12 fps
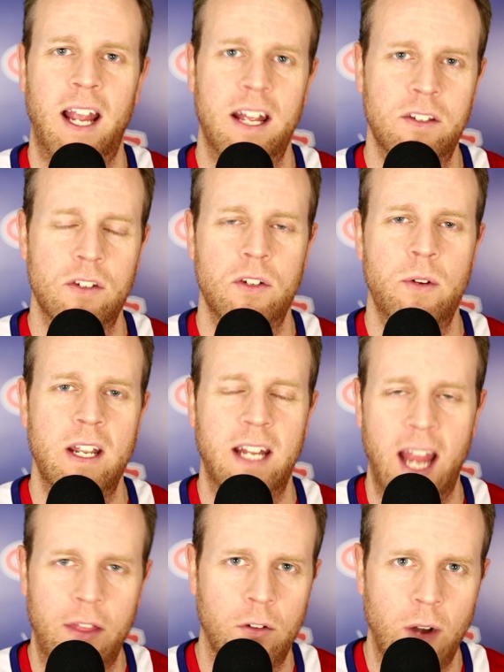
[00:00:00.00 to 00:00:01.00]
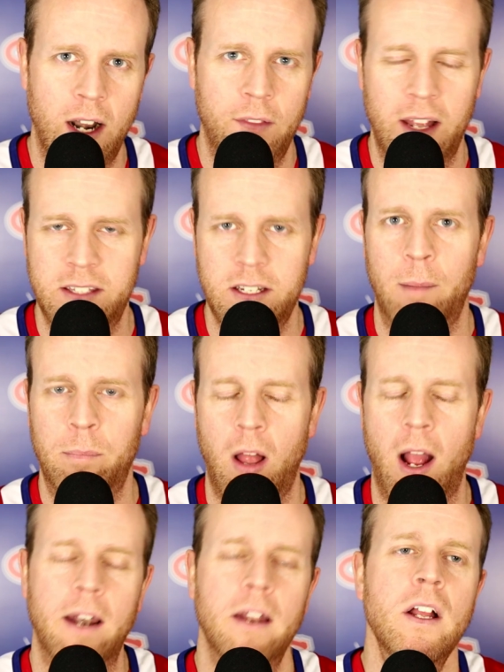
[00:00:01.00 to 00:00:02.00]
and Suzuki together, right, on that top
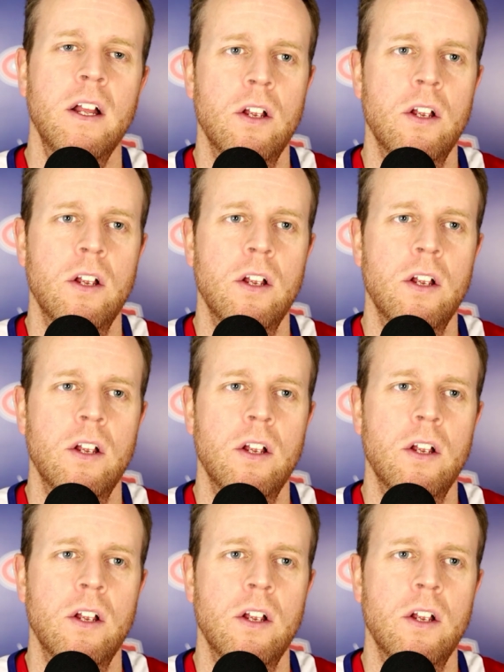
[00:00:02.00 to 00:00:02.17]
line.